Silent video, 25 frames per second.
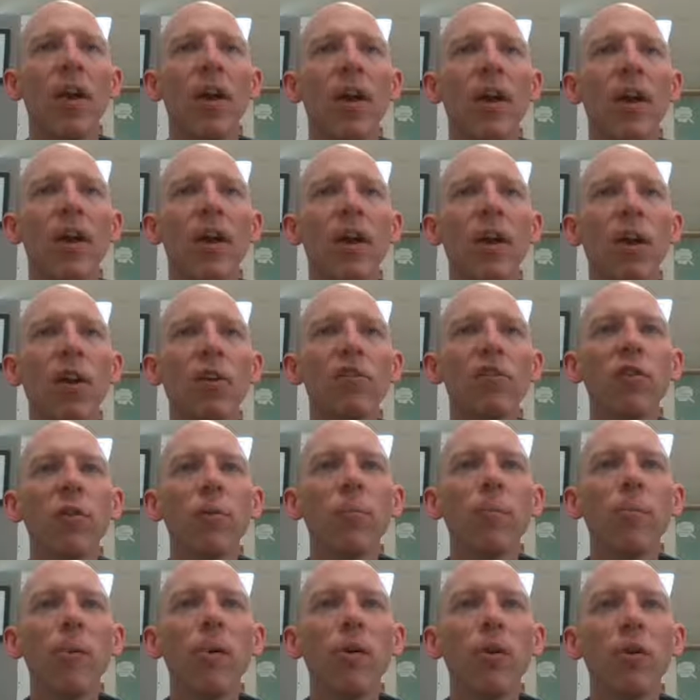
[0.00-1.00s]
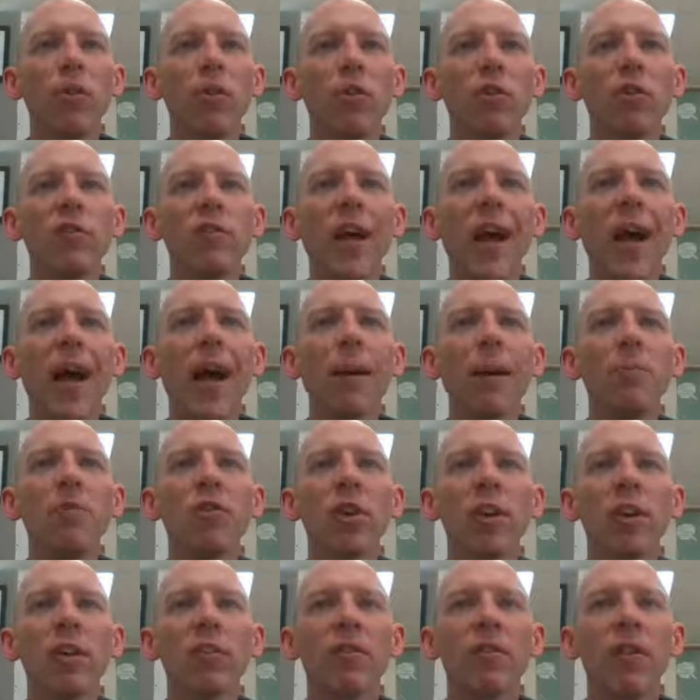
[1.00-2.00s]
It also pulls
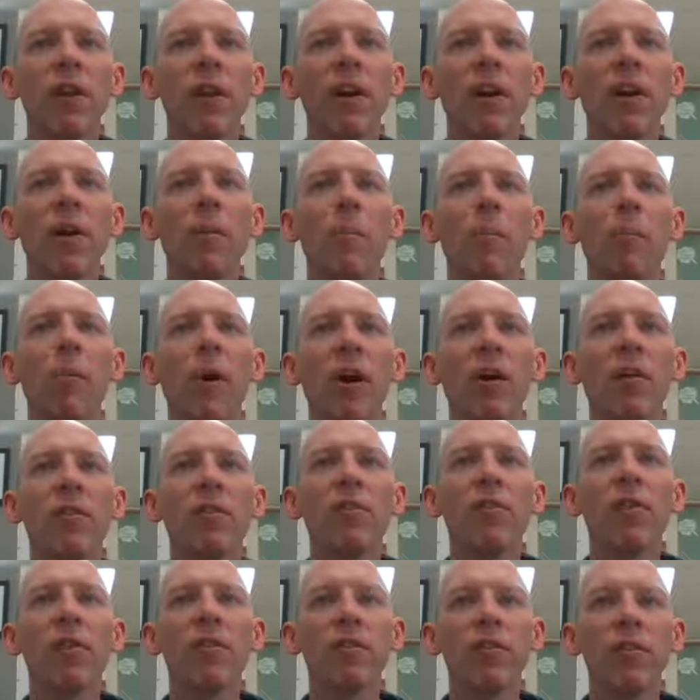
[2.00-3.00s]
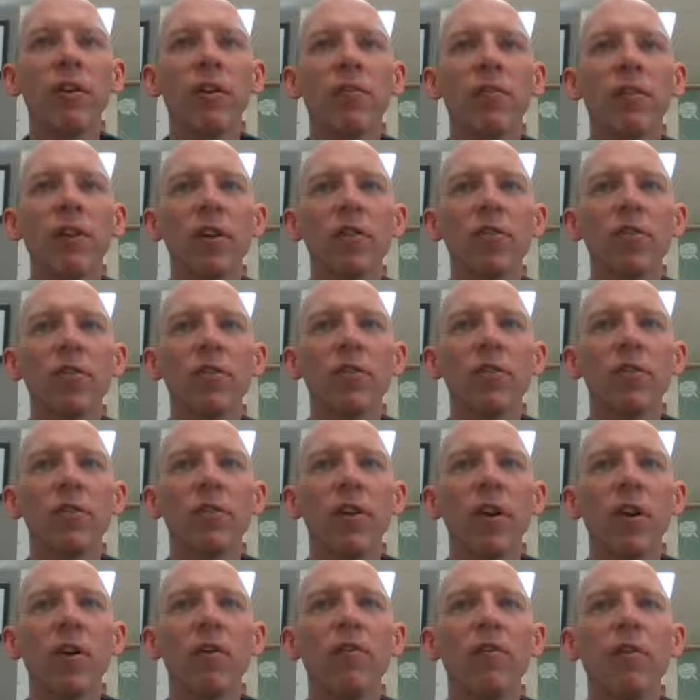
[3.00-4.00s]
objects that are above the surface,
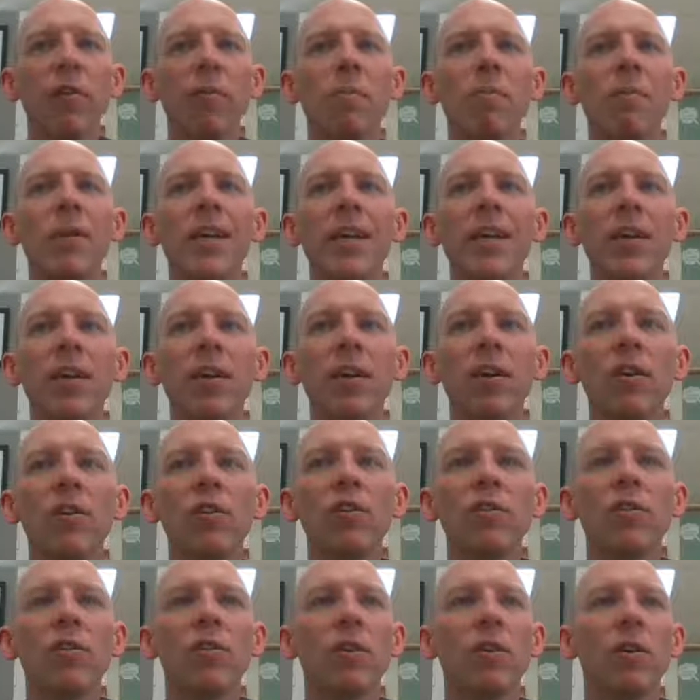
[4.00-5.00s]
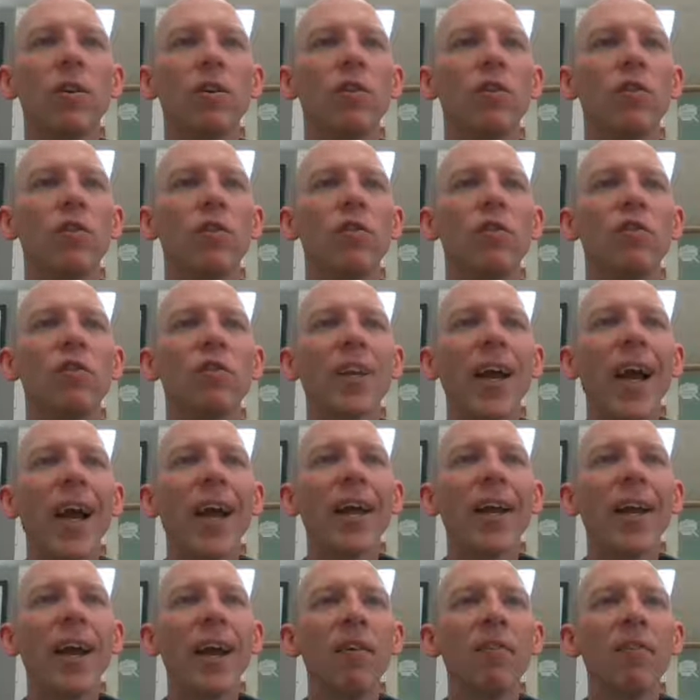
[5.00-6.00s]
from meteors to
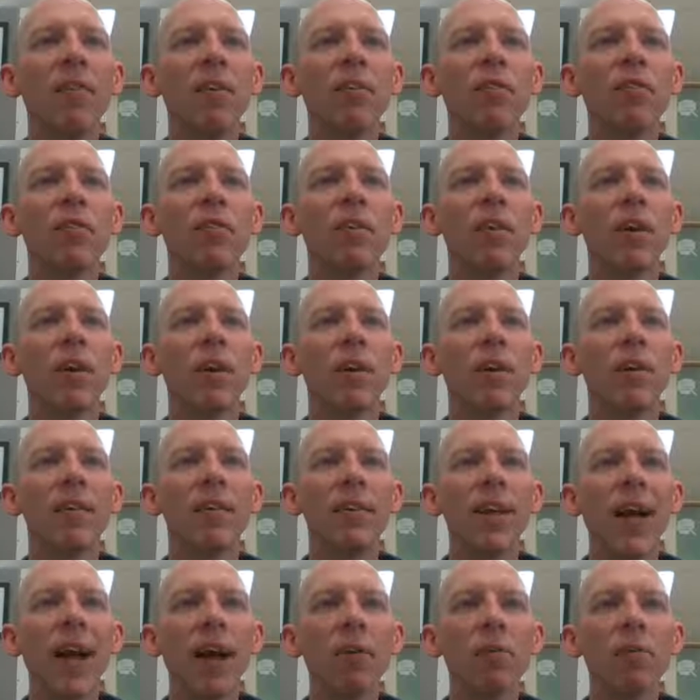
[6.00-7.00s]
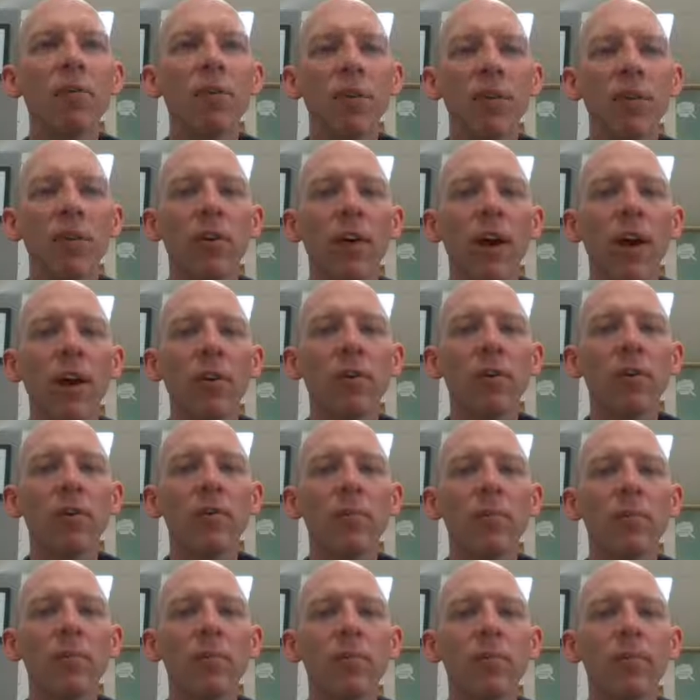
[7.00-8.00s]
skydivers down to the ground.
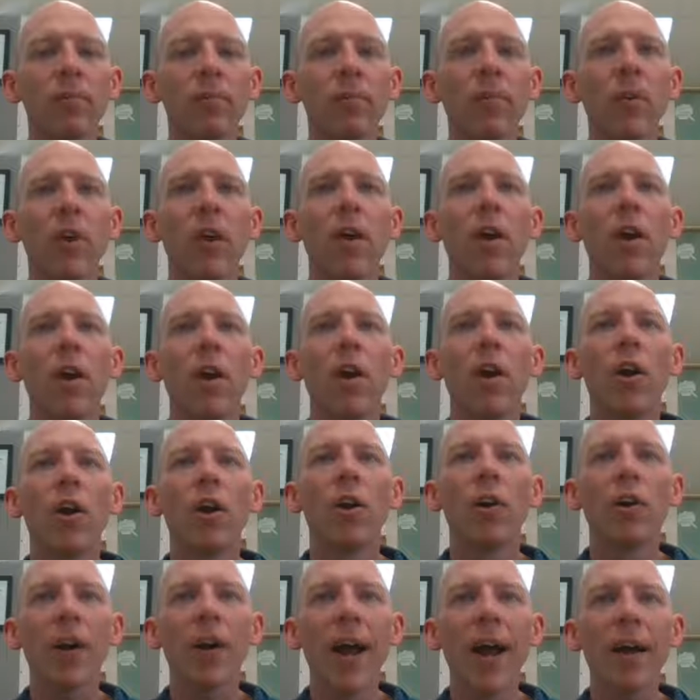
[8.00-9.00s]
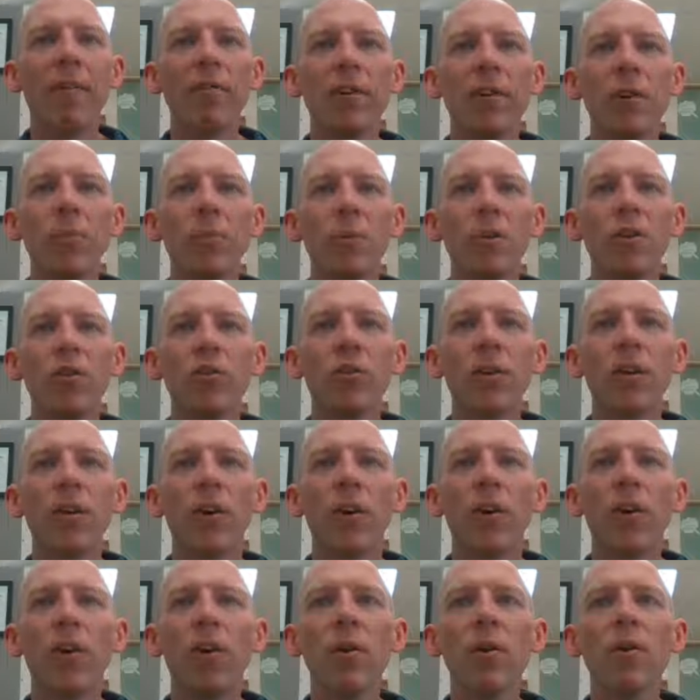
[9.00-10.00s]
Gravity between
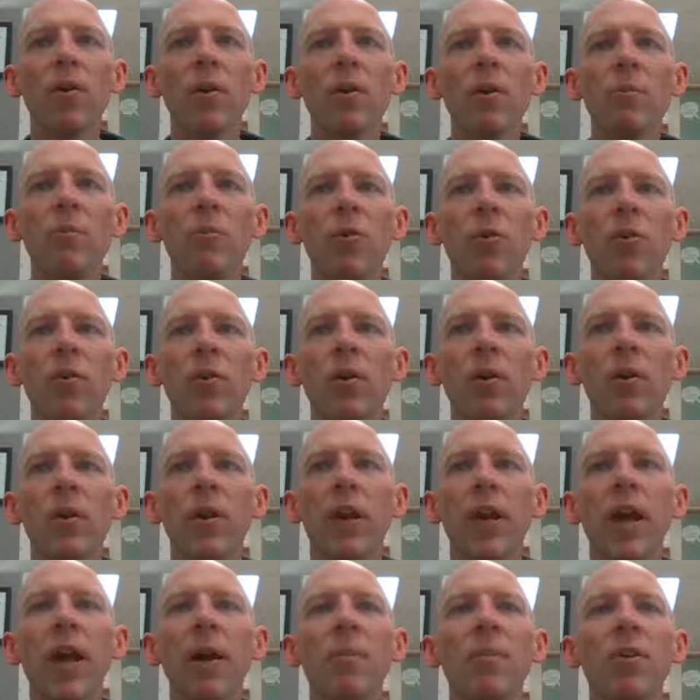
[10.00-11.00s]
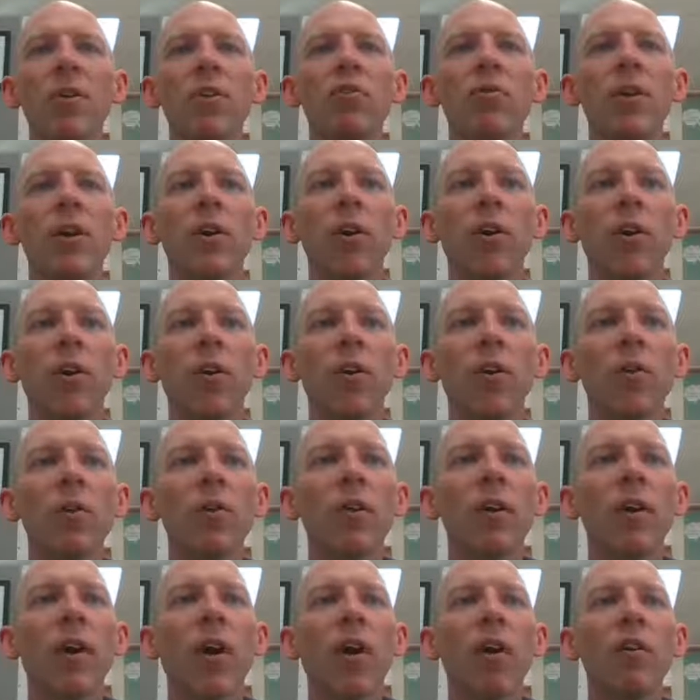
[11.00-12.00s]
Earth and Moon and between Earth
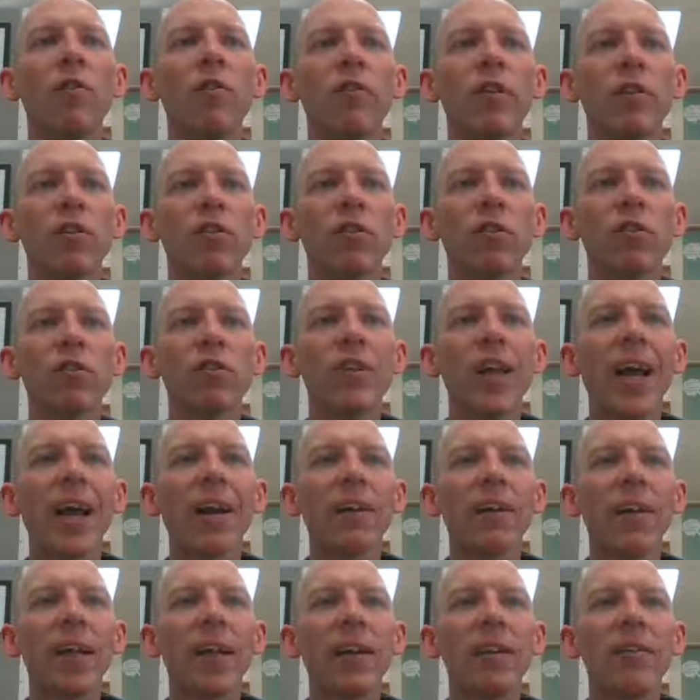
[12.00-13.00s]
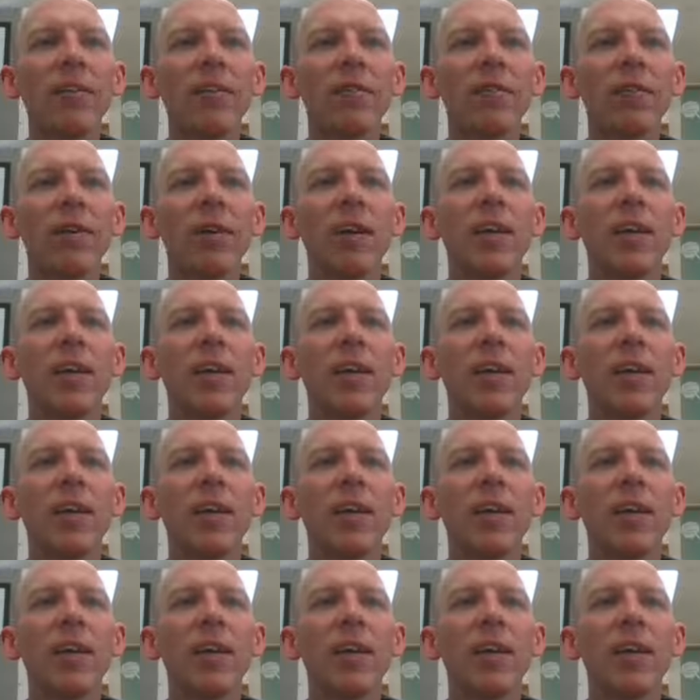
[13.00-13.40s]
and artificial satellites